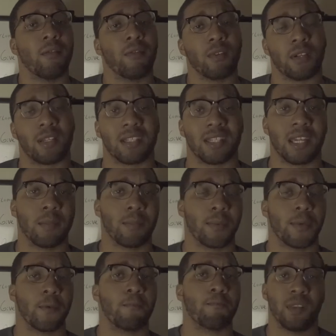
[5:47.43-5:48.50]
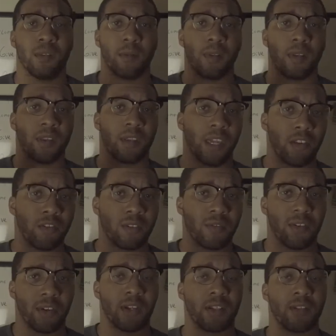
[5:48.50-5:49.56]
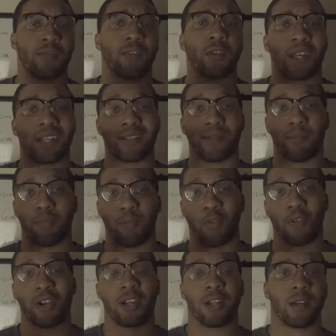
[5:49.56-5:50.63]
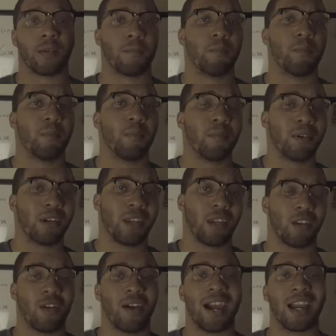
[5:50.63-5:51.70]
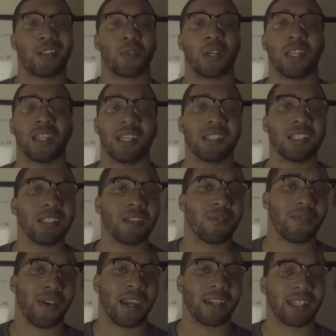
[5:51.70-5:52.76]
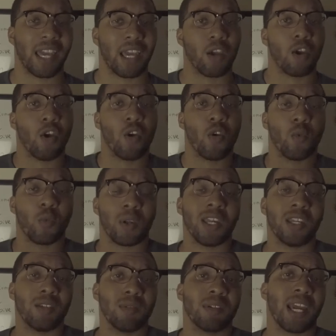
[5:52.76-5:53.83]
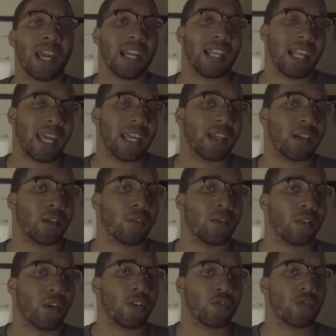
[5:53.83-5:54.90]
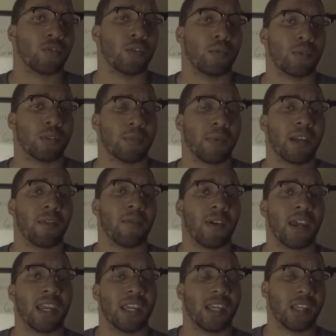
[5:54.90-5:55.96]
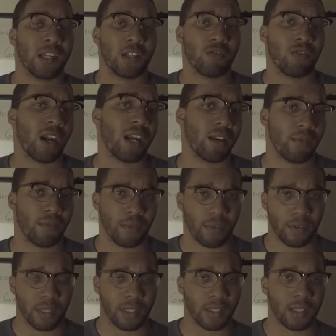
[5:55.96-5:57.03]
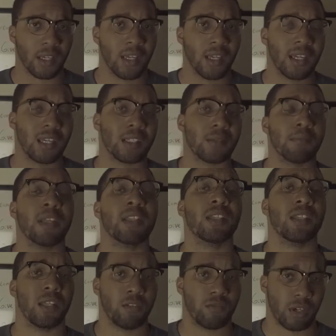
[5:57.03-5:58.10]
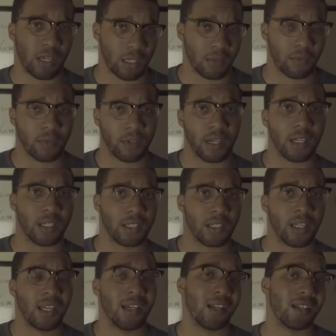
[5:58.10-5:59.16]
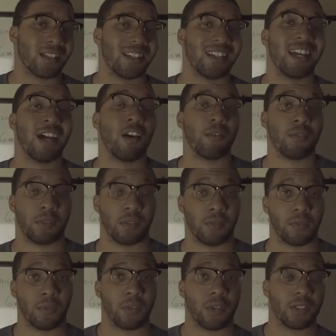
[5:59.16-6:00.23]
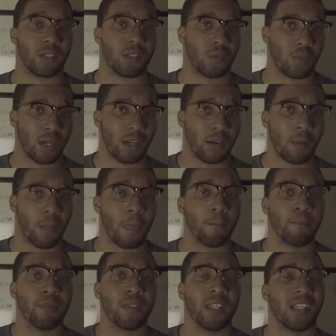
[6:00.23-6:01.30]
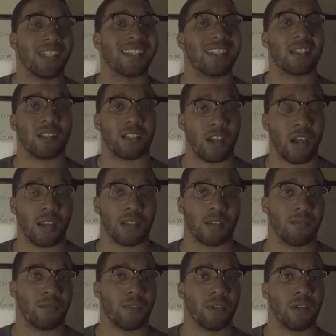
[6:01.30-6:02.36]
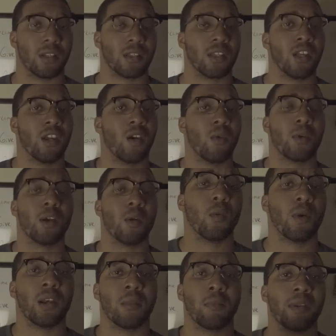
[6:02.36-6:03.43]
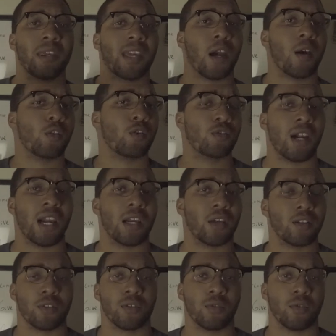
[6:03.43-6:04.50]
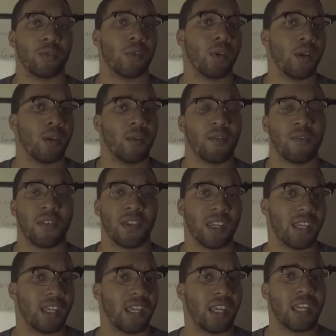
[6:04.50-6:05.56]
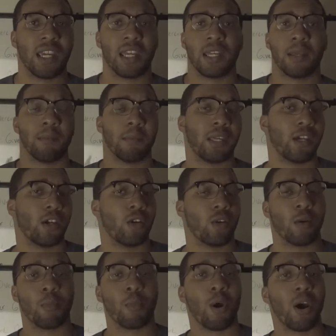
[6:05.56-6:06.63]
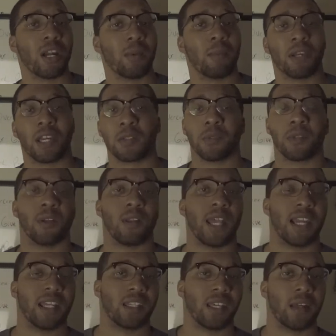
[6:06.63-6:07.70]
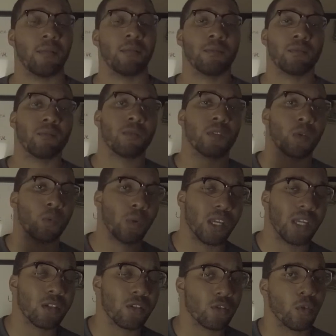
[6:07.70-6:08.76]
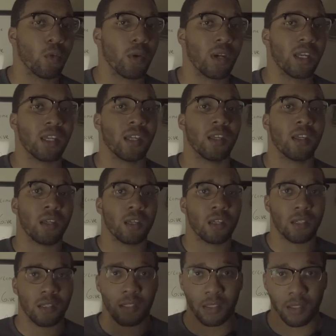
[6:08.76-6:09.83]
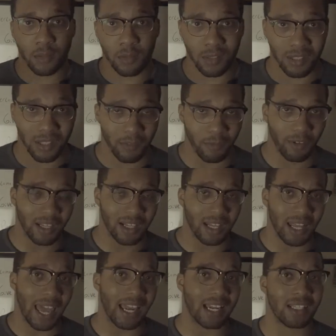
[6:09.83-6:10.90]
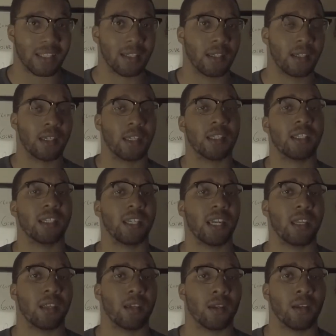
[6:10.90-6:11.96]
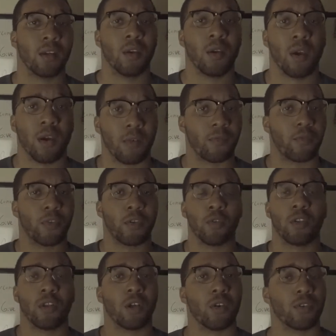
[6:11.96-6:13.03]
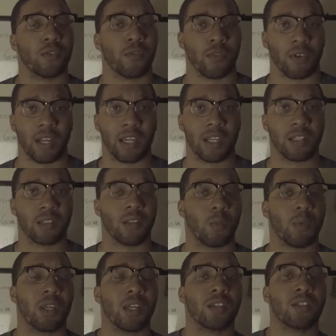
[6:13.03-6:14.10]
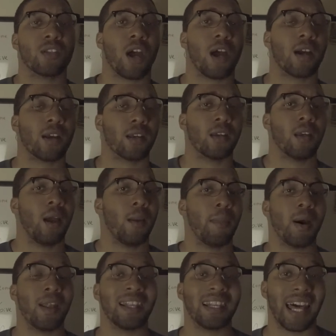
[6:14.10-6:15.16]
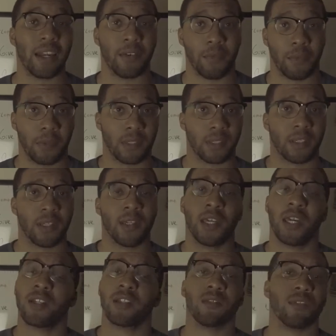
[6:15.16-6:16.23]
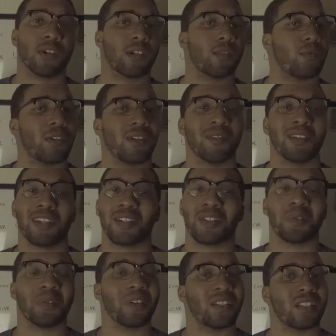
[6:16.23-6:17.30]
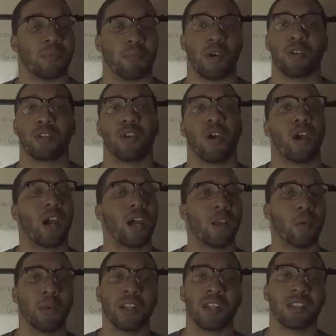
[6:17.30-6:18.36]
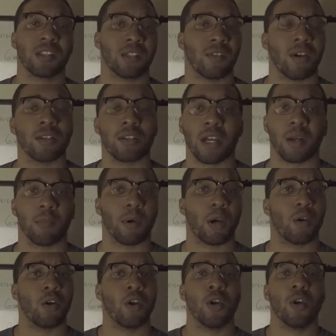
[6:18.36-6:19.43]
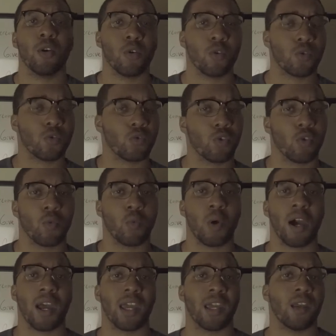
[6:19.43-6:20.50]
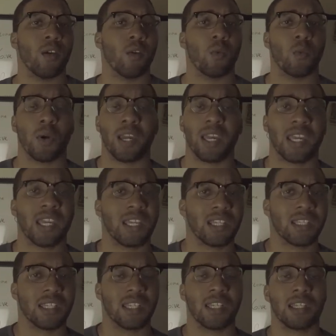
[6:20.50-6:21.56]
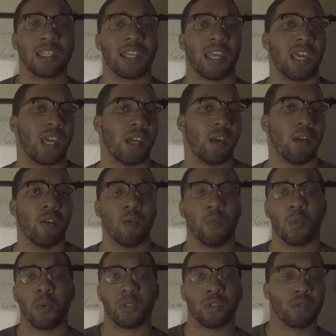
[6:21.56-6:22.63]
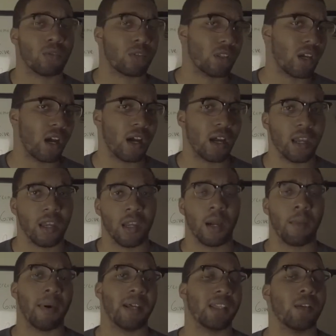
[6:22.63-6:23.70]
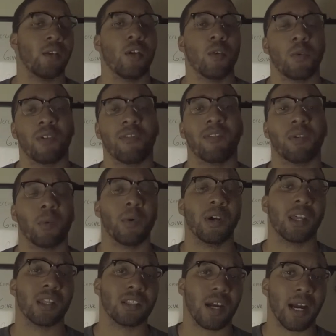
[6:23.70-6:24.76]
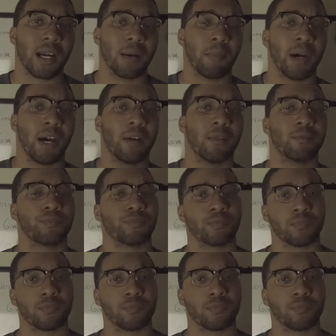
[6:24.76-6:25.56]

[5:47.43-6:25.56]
For example, the introvert is viewed as boring, but in all actuality, it's just the fact that we do not like large groups. Matter of fact, it is draining for us. It is mentally draining for us. And it's unhealthy for us as well. It's exhausting for us. We want to be out trying to fit in and mingle and party because we don't like that. We enjoy the relaxed get-together, a few close friends that we can talk about life with. Introverts, we don't enjoy small talk. I don't want to sit around and talk about who's doing what, what he and she said, what you thought about the, we, we want to talk about